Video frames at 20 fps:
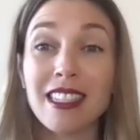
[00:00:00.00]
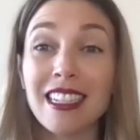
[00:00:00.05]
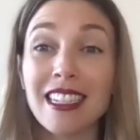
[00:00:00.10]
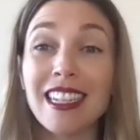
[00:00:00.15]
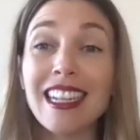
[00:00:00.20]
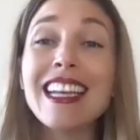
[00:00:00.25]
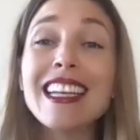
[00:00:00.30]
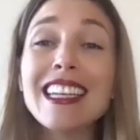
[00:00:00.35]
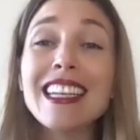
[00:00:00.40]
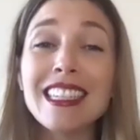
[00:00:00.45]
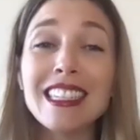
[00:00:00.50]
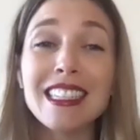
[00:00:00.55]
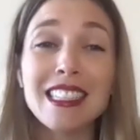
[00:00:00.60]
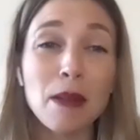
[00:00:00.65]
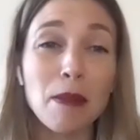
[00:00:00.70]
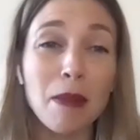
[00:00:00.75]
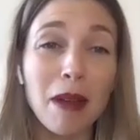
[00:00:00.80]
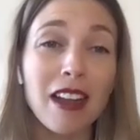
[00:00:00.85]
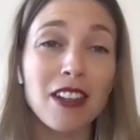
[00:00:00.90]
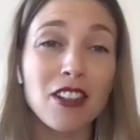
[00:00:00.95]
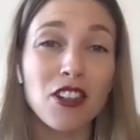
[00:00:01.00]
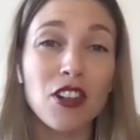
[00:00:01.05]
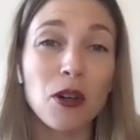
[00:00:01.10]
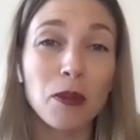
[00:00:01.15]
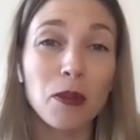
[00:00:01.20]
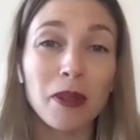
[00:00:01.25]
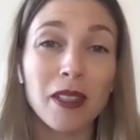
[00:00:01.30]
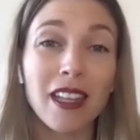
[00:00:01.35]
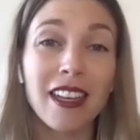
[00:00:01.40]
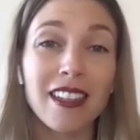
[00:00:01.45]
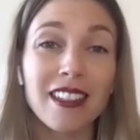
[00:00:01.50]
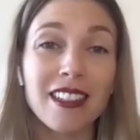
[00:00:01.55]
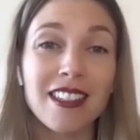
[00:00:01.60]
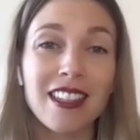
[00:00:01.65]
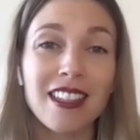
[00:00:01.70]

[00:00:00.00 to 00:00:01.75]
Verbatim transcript: and it is a magical place.